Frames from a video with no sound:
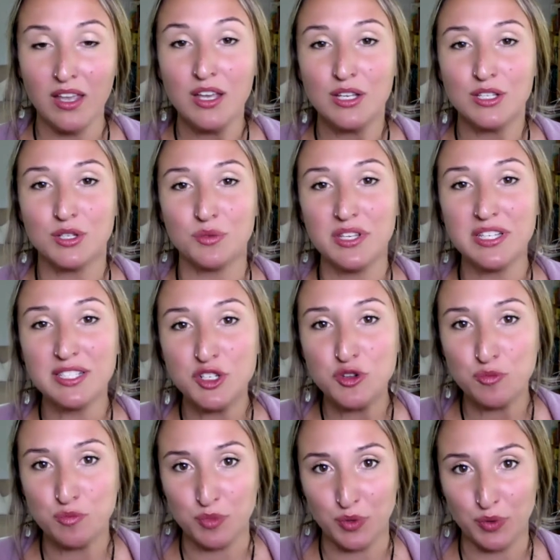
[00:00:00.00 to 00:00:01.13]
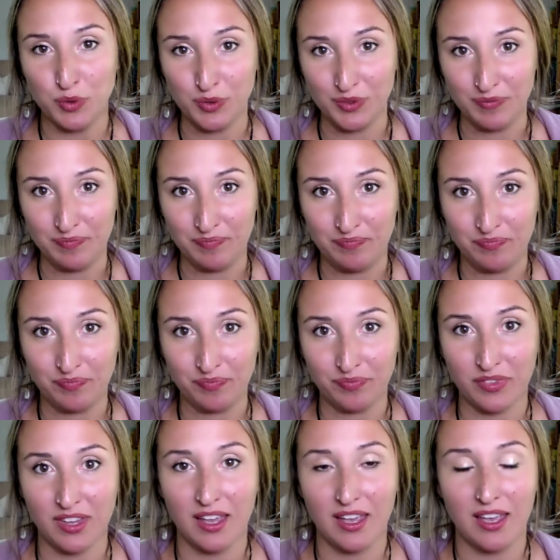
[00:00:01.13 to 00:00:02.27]
So this new moon
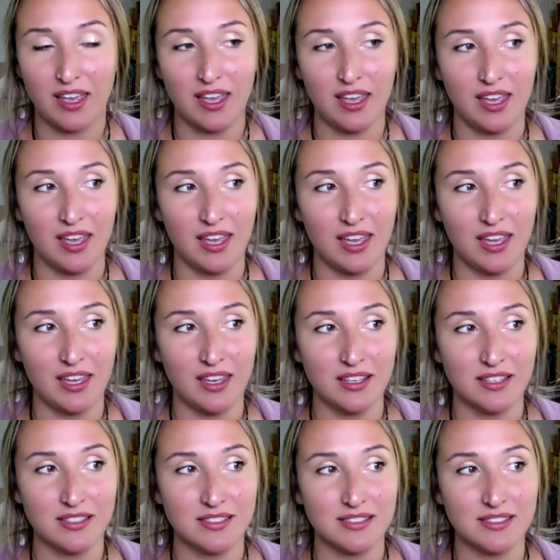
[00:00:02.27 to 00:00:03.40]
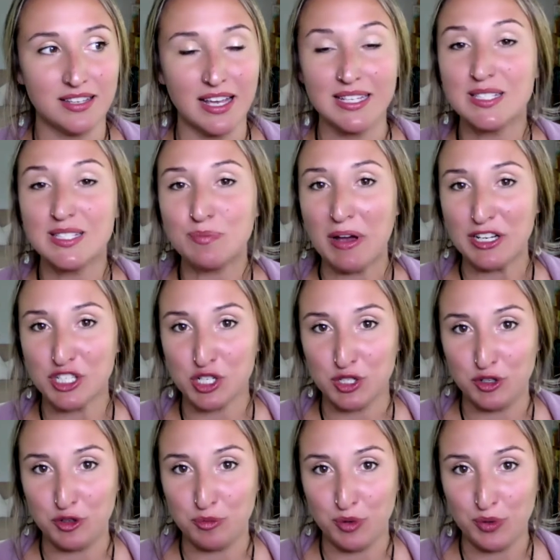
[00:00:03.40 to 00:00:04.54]
is a special
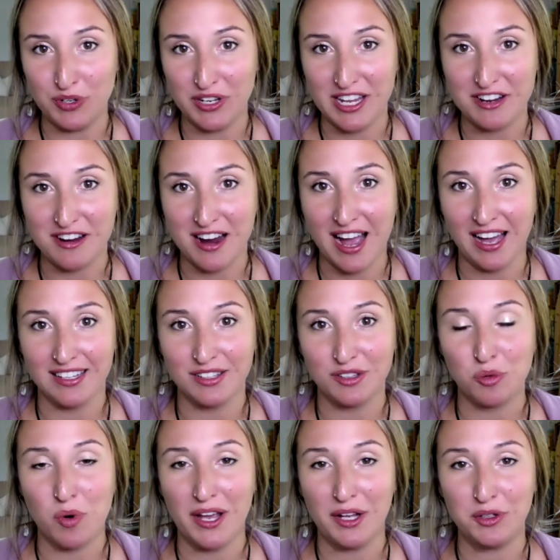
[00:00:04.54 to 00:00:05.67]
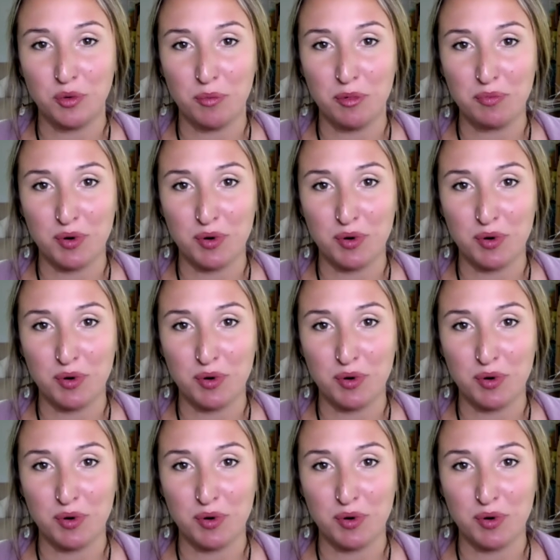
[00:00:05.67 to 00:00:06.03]
new moon here at the Wild Woman